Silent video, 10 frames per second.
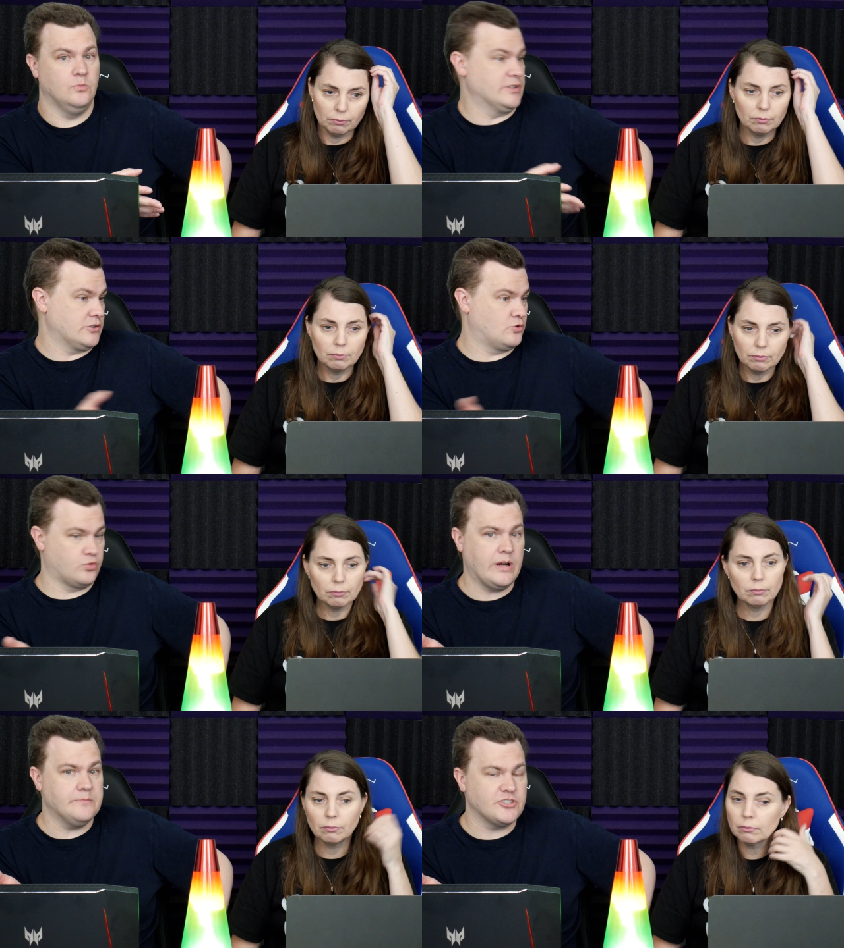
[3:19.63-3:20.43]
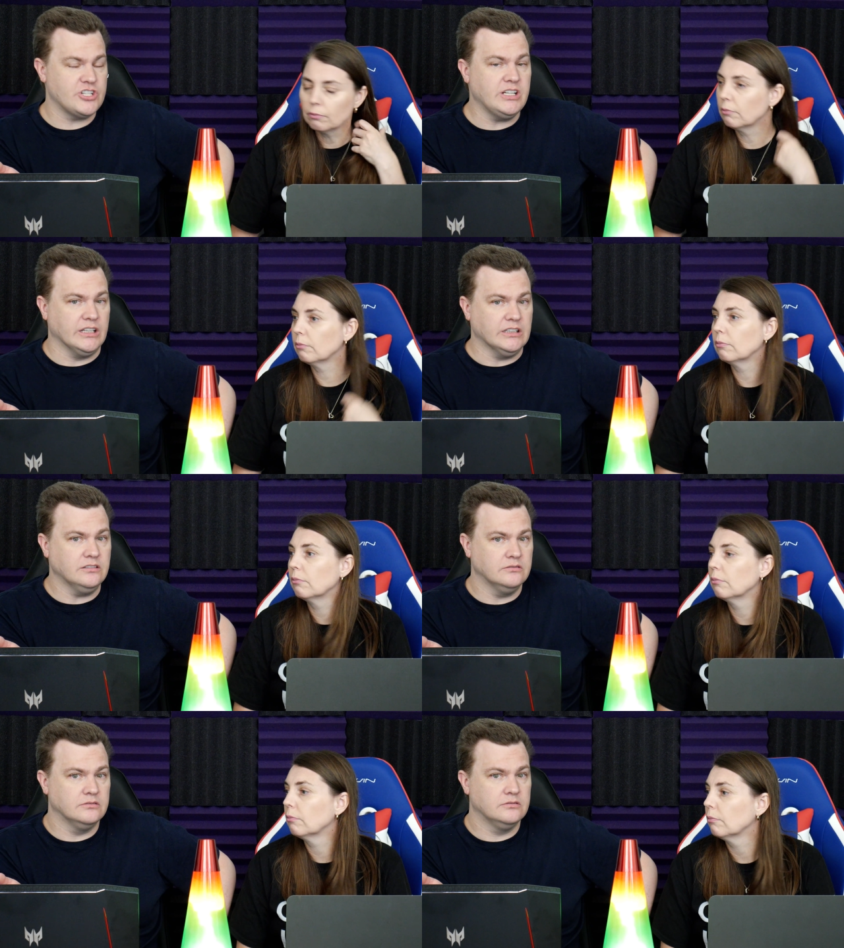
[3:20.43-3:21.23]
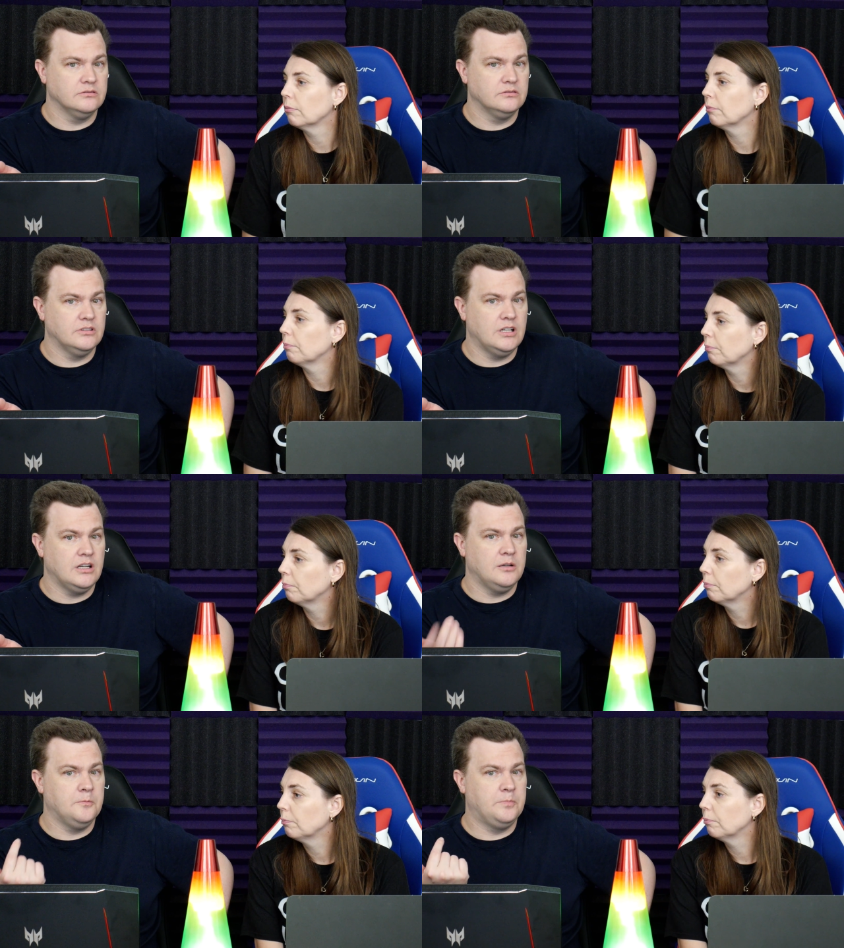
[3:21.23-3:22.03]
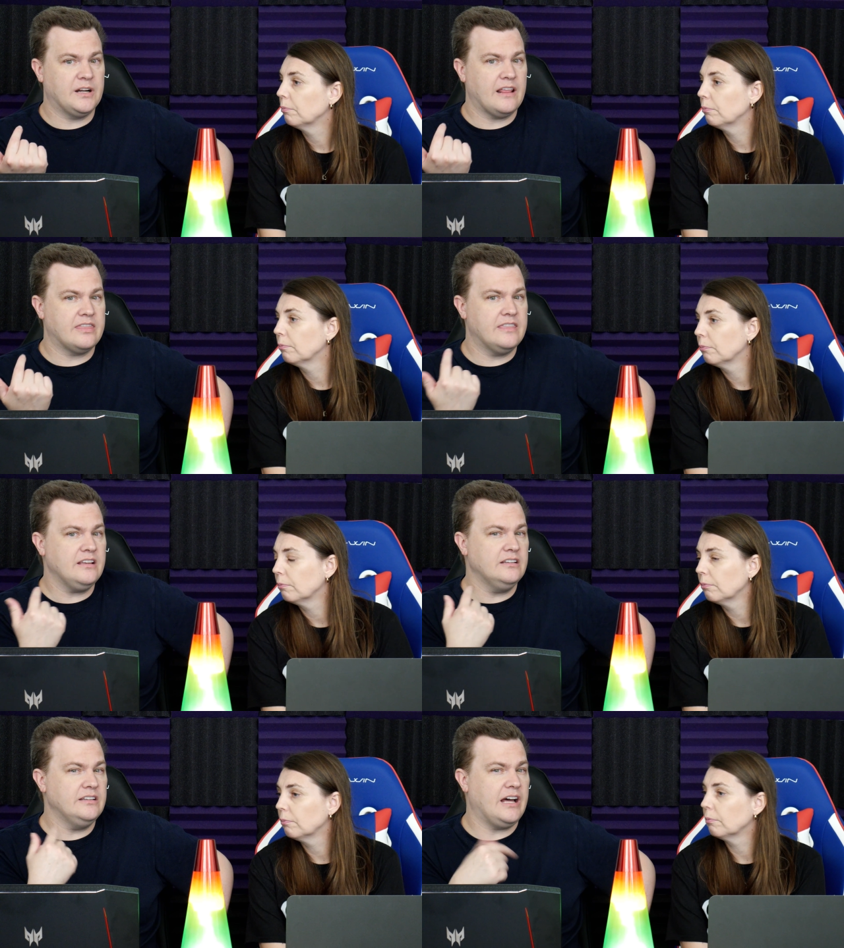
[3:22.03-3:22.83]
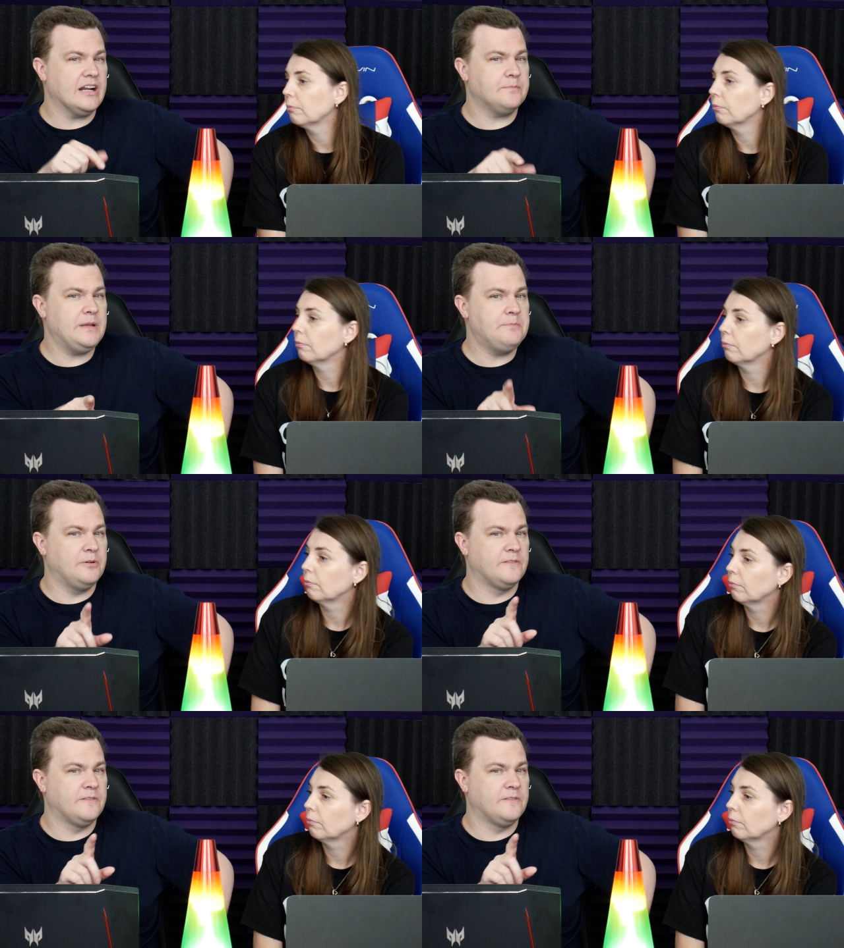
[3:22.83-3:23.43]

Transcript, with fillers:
Speaker 1: was a great machine, but I think a lot of people